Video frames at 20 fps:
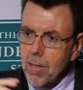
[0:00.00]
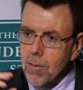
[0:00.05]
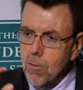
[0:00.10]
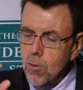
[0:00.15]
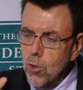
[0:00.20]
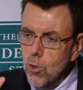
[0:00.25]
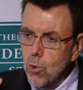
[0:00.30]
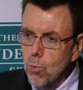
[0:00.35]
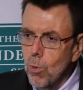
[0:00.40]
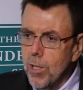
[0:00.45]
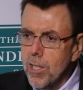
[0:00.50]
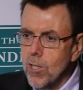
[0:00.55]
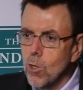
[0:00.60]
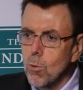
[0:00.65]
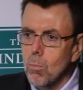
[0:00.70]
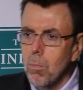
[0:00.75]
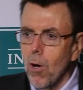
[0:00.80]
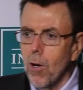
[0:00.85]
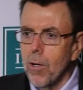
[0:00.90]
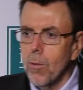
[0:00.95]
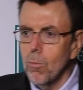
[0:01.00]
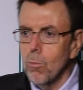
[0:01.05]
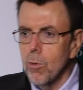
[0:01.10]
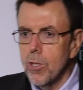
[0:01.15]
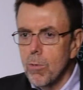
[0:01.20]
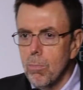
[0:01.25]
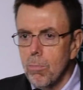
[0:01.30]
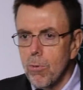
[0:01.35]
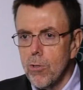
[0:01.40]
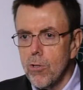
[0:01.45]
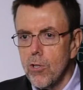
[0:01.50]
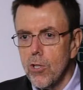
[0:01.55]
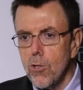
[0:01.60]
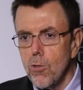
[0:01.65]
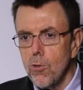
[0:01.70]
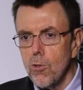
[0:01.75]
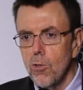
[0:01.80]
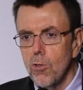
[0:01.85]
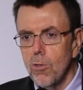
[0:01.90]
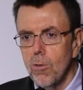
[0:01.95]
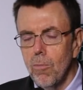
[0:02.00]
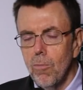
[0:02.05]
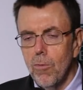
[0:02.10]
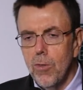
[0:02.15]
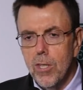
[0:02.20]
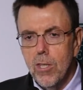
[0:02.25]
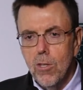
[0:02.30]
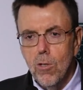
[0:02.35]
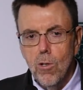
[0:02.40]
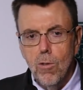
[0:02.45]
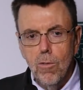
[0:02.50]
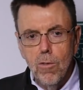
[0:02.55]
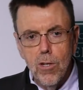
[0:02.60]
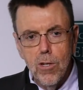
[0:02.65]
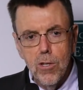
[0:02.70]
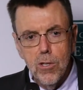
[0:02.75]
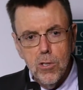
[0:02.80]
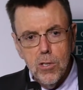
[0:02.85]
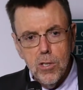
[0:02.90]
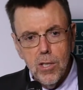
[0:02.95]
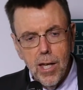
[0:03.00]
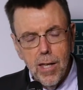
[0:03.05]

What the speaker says: sweet spot which produced the universe,